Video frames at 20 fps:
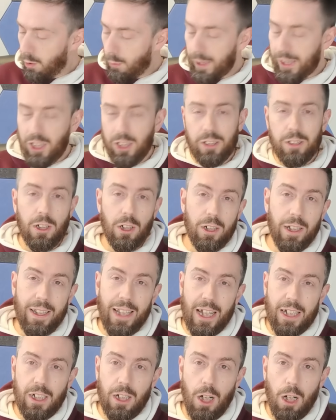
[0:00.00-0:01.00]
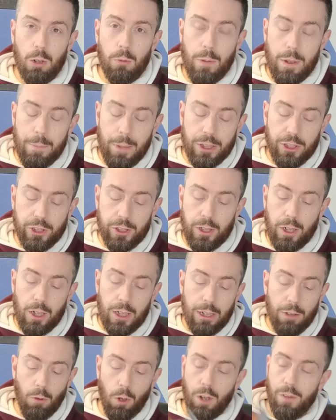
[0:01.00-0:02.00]
We could look at that card we mentioned
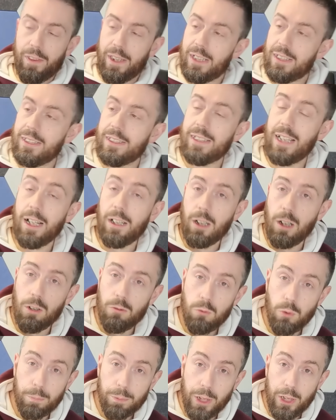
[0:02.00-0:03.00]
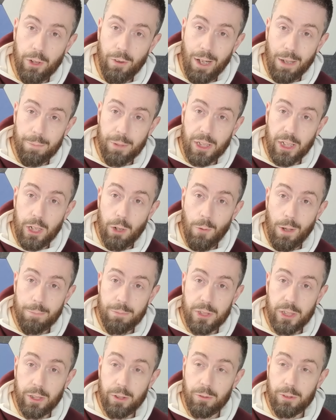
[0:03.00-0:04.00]
earlier on. This is that card from QNAP, the
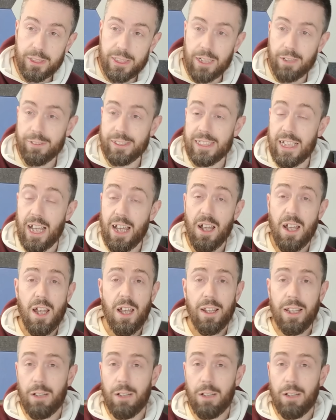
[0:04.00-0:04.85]
QM2 series there.